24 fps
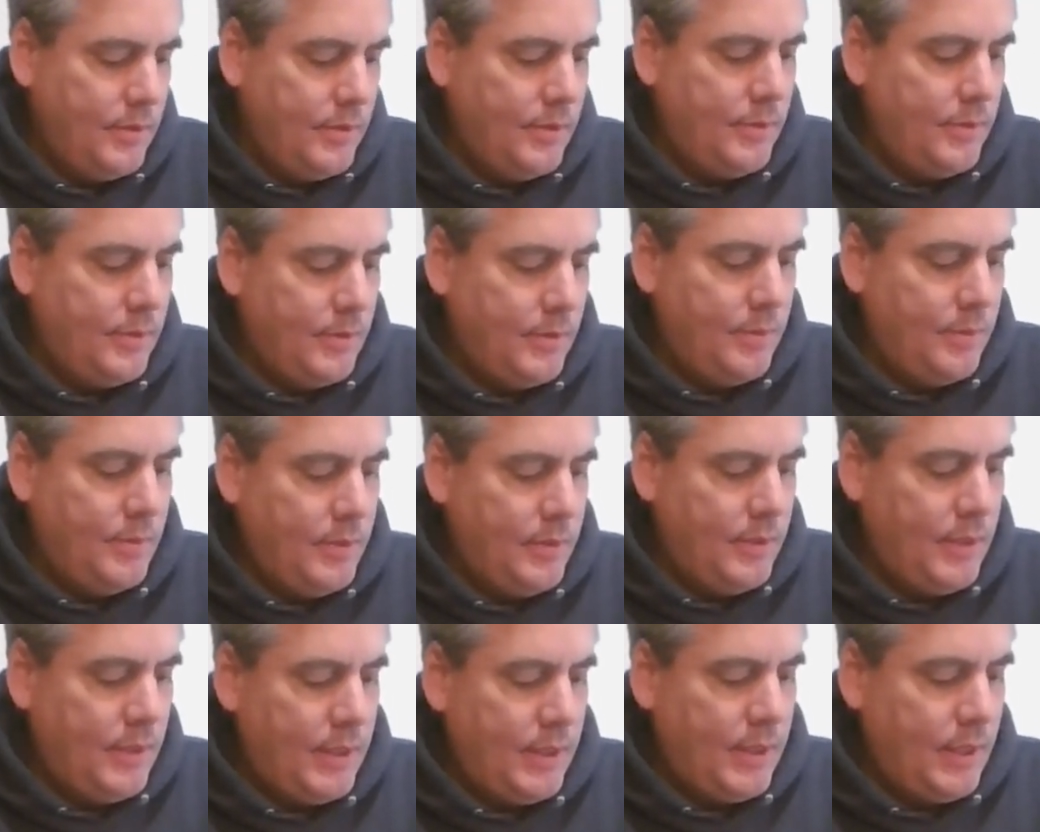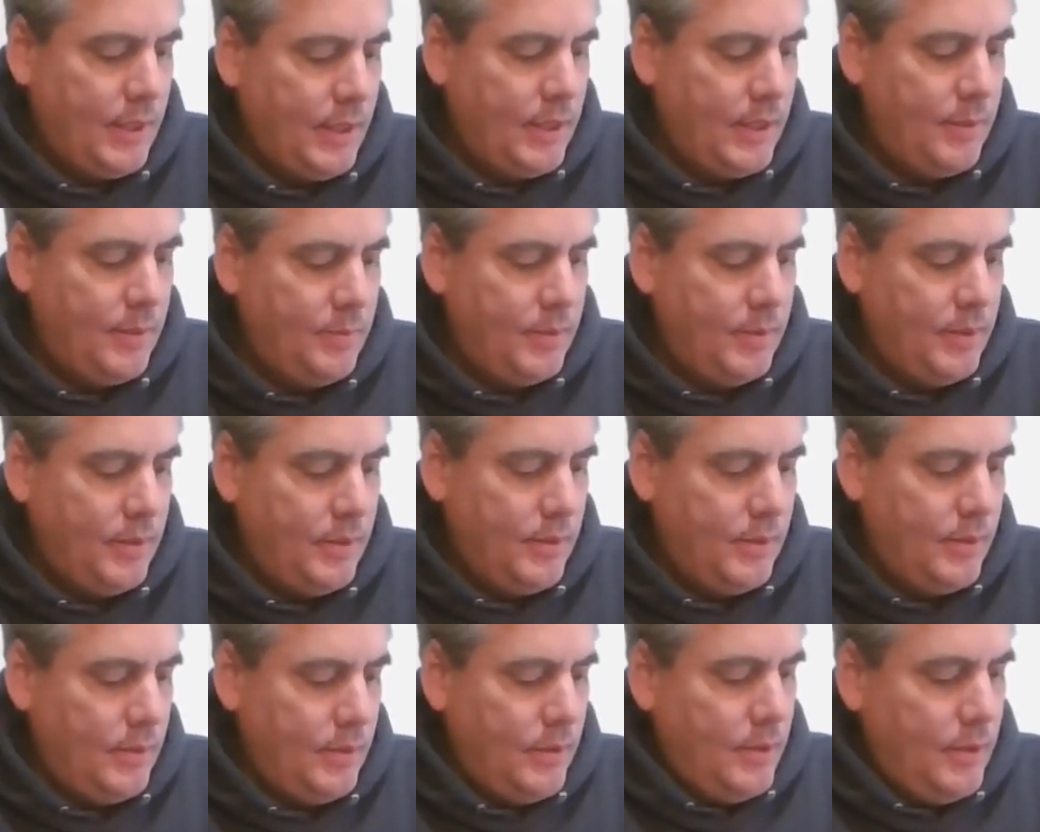So we'll do that again. We
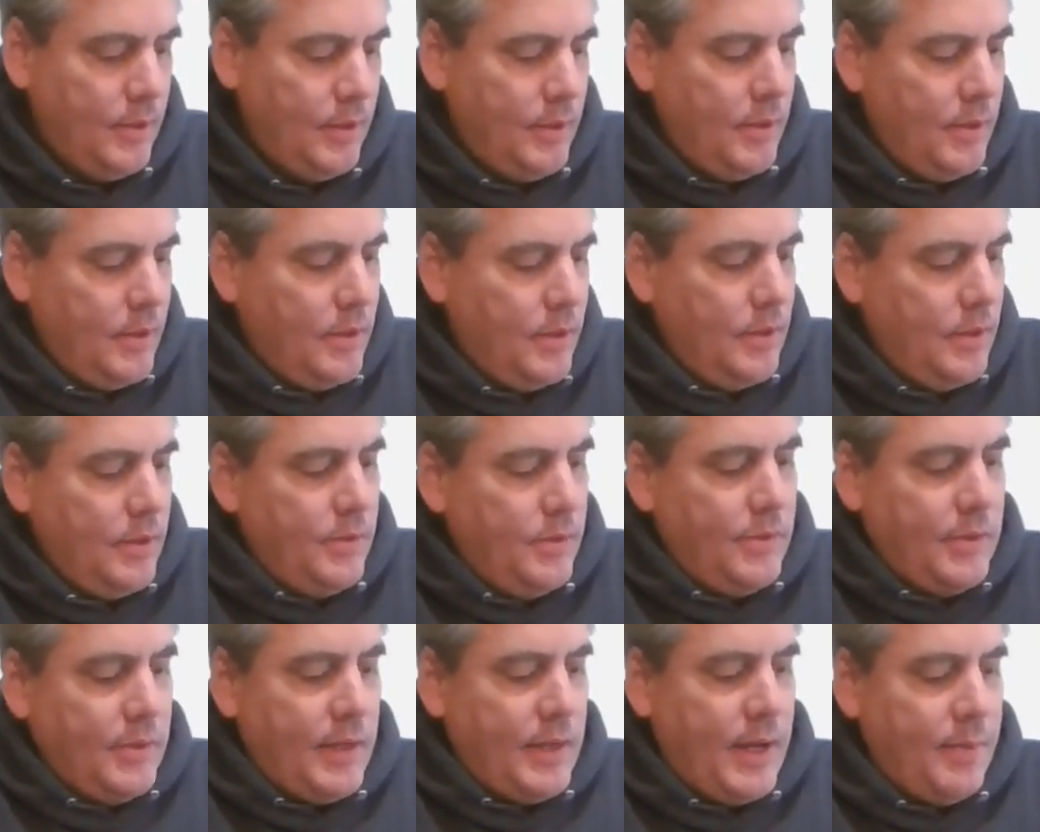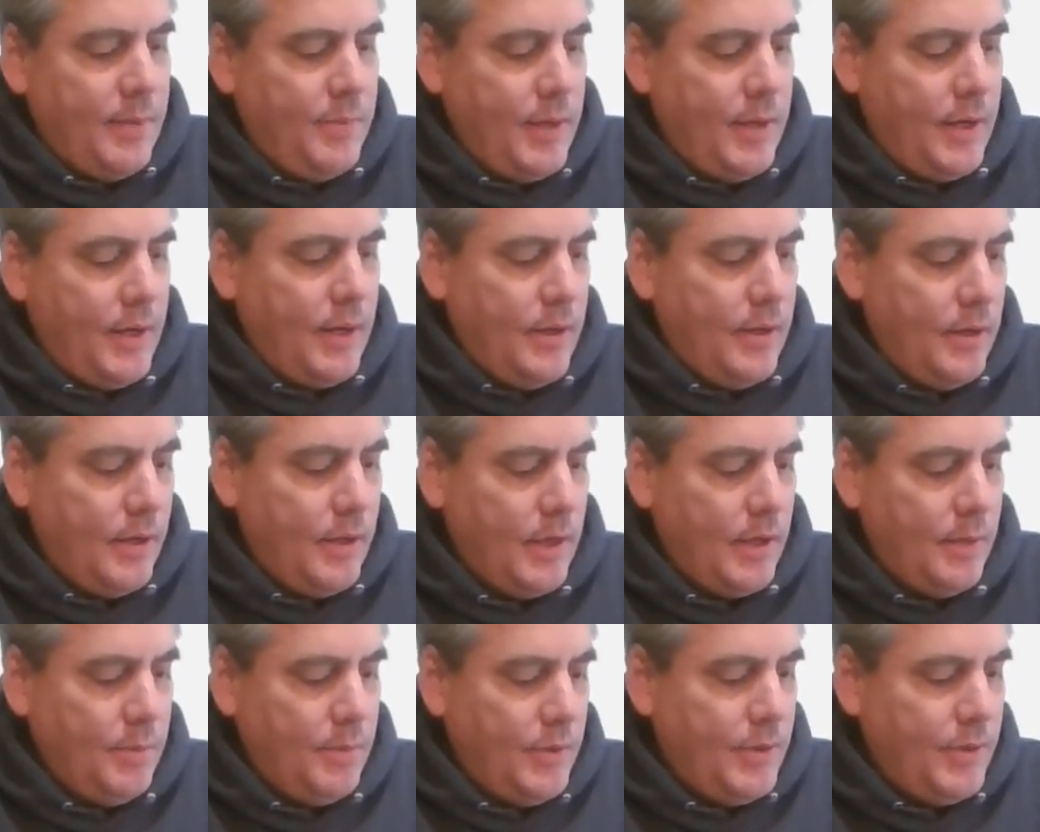slap that
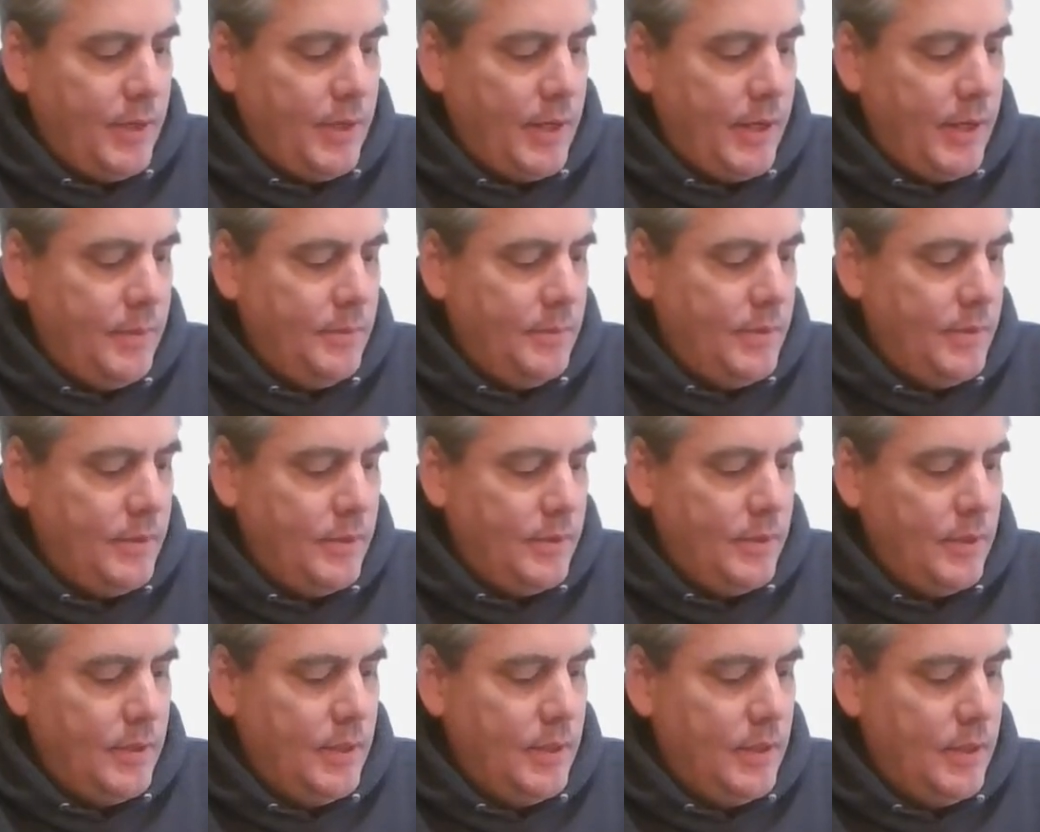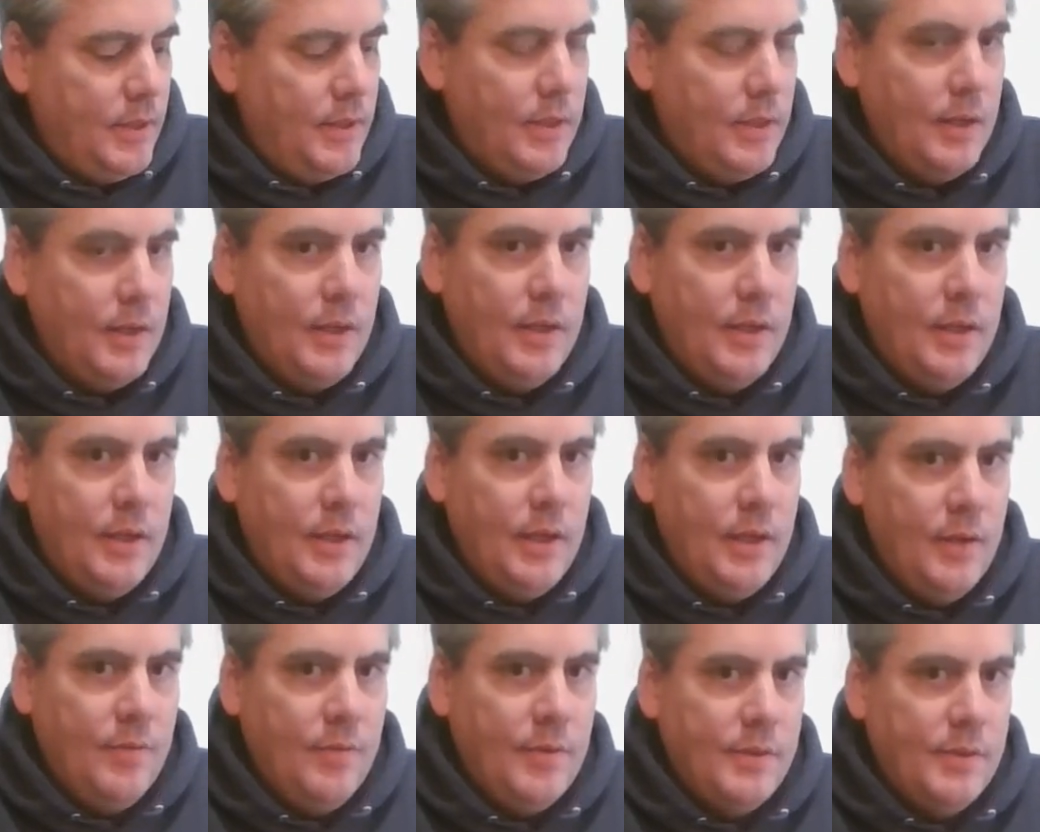a couple times,
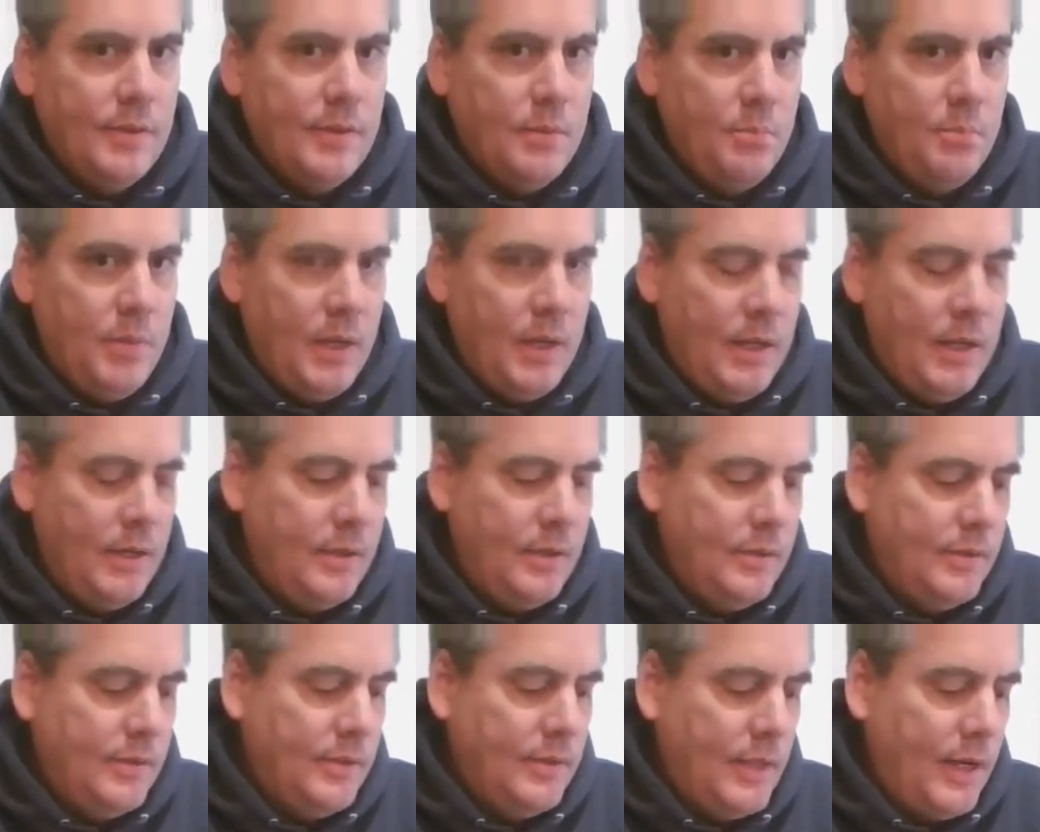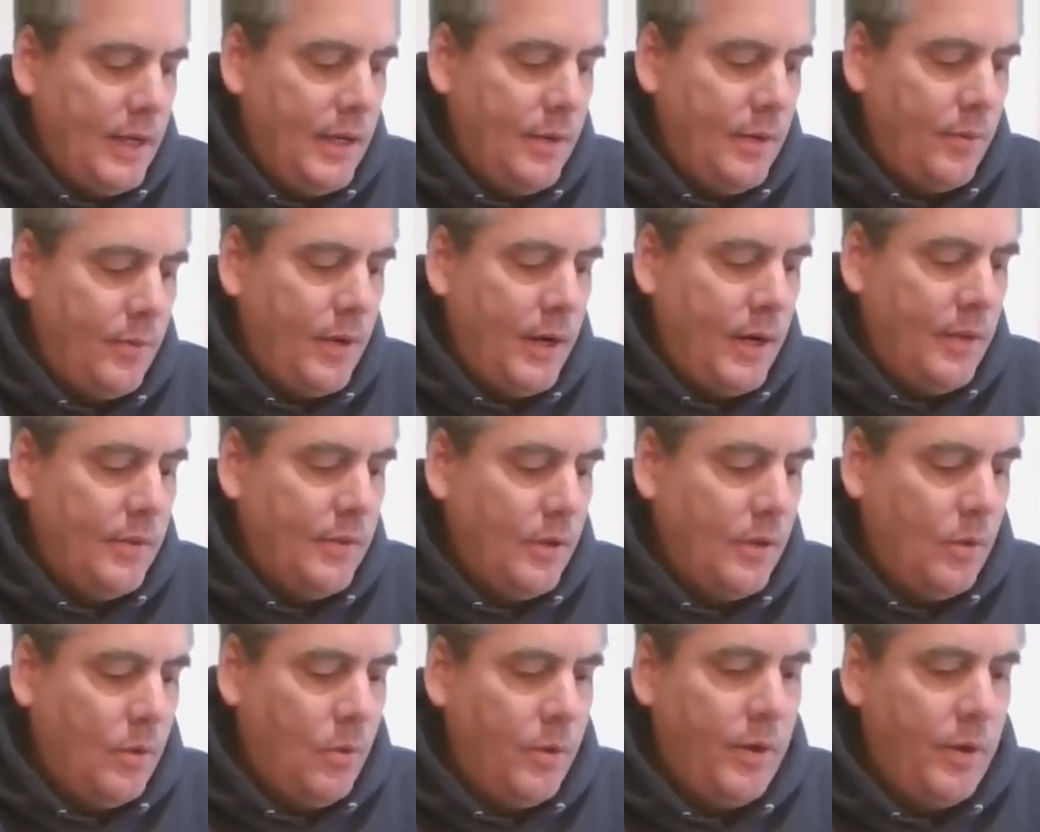give this a bend, set it right at
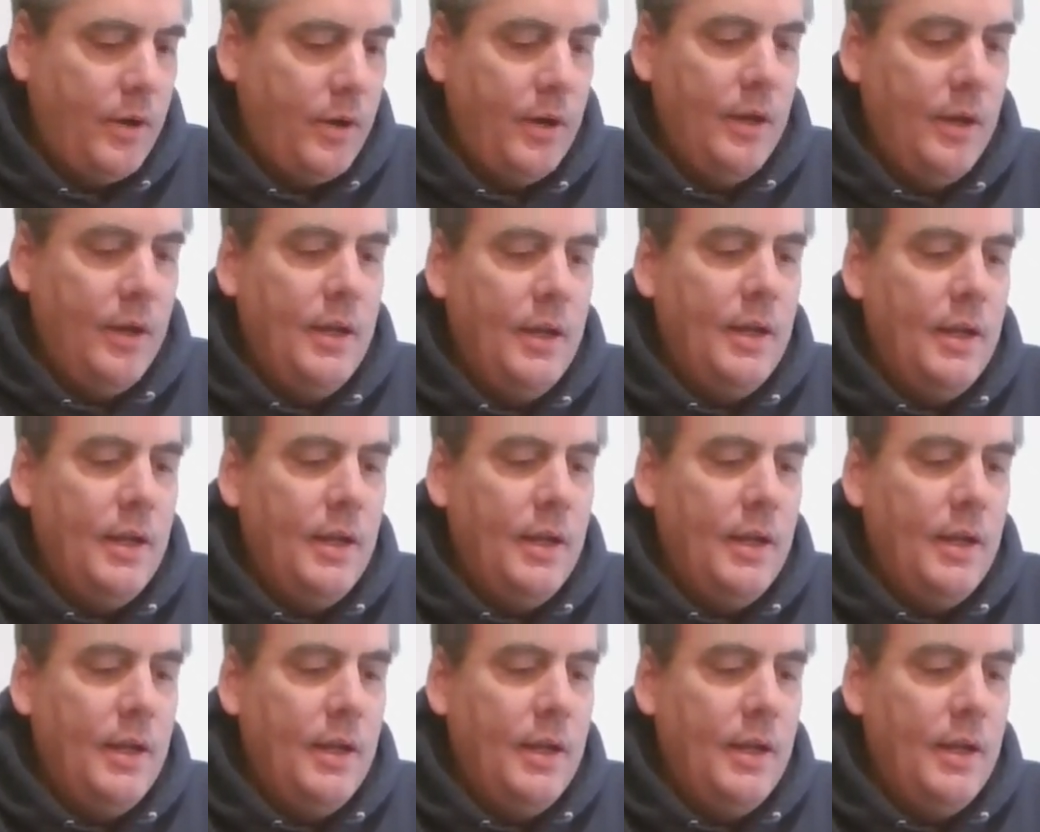the corner.